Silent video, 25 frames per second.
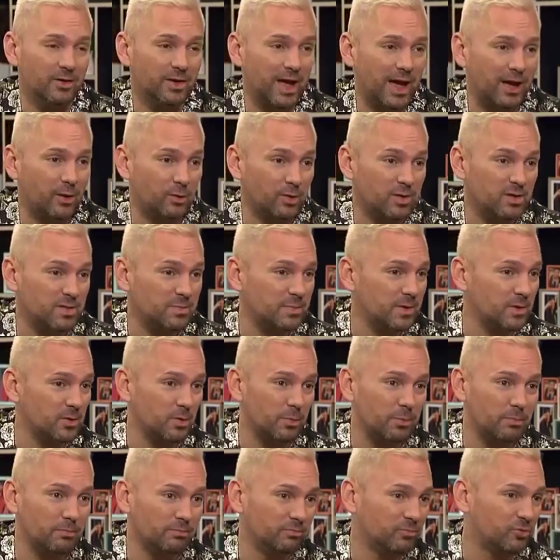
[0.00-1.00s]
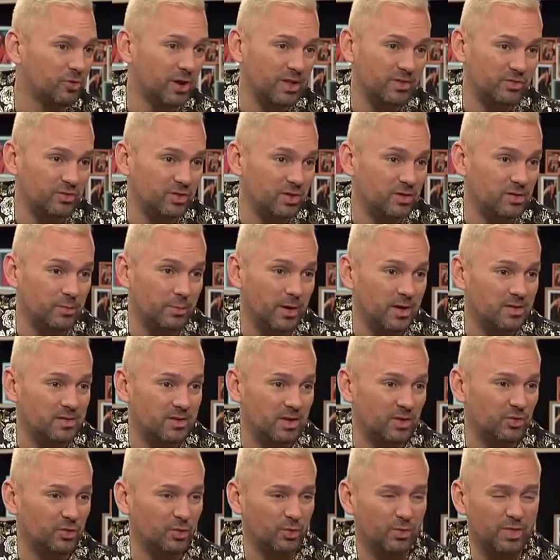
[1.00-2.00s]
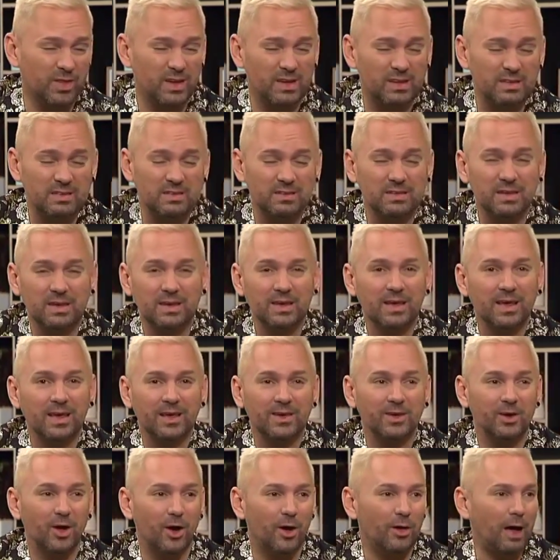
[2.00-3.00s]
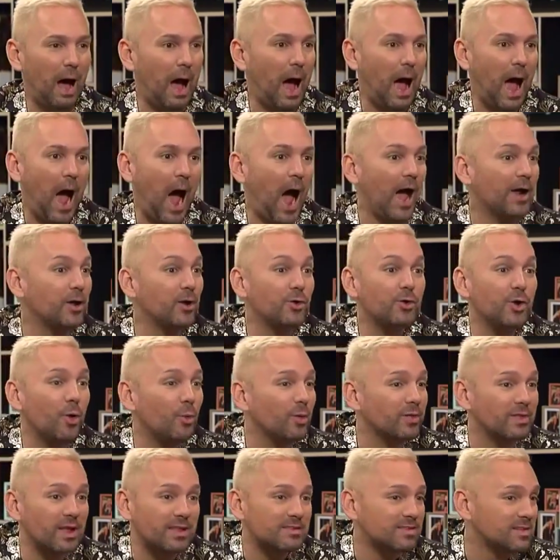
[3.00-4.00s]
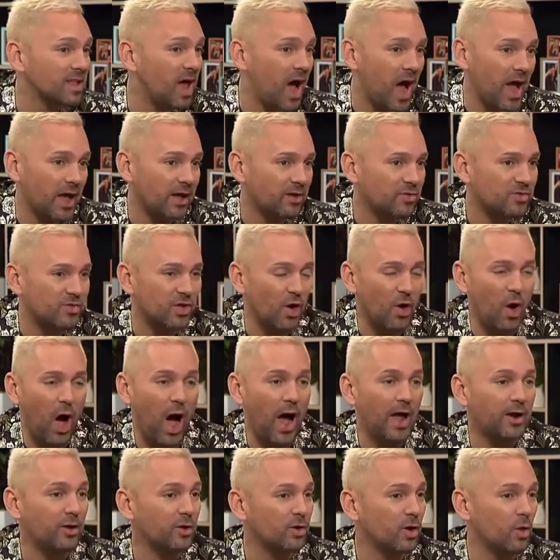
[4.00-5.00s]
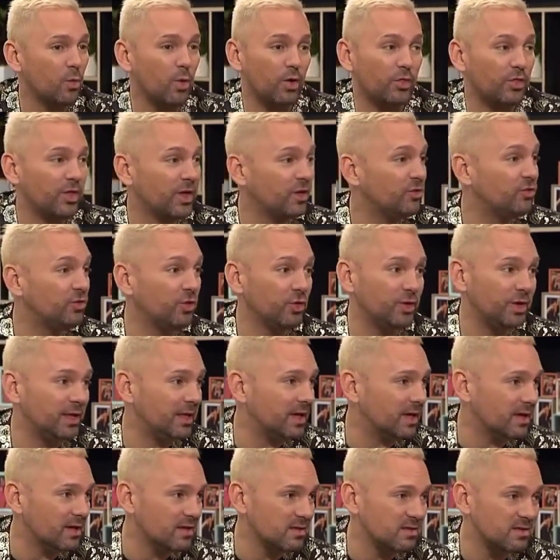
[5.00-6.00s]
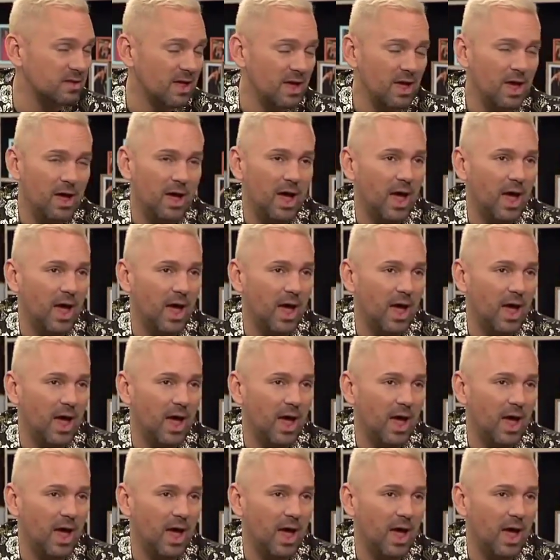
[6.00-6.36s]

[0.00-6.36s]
you know, gay or lesbian or transgender, bisexual, then it's you know, I, I, don't know what that's like. So mm. I don't know what their journey is.